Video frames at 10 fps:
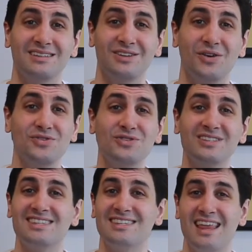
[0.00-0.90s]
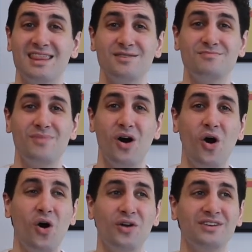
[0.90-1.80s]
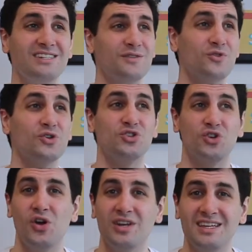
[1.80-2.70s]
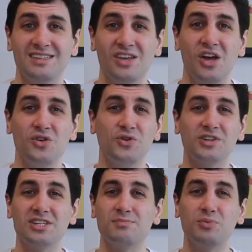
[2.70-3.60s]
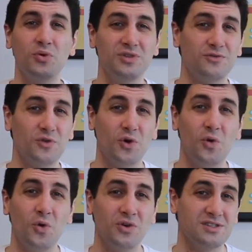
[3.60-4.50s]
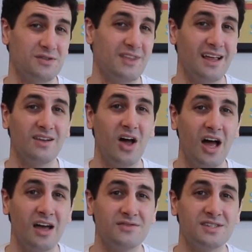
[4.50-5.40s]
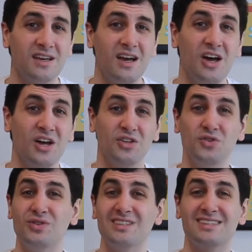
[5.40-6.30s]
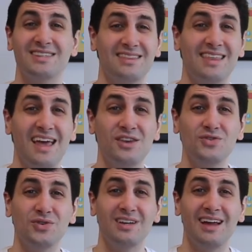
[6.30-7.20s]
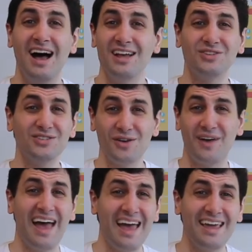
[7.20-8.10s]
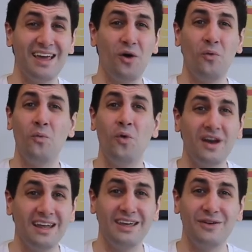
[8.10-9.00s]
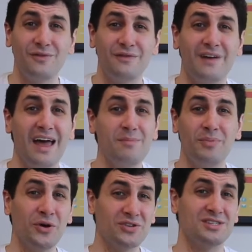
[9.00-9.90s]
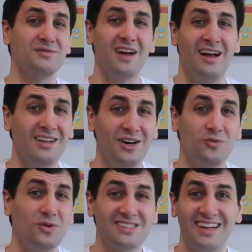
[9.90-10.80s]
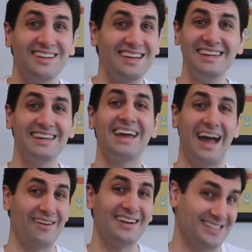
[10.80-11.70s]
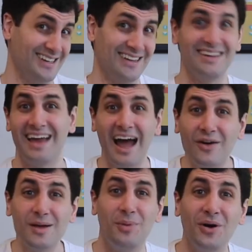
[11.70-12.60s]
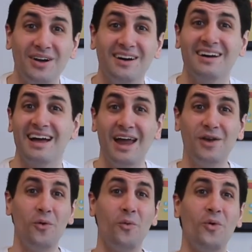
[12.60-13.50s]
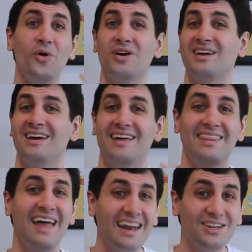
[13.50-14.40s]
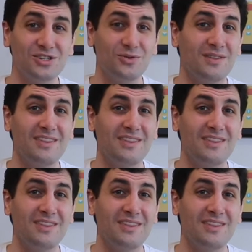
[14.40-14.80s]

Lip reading: You know, you can send them on different journeys. You can explore different corners of their lives. You can sit there and you can ask yourself, hey, what if a person of color was a leading character in Harry Potter, and work that into it.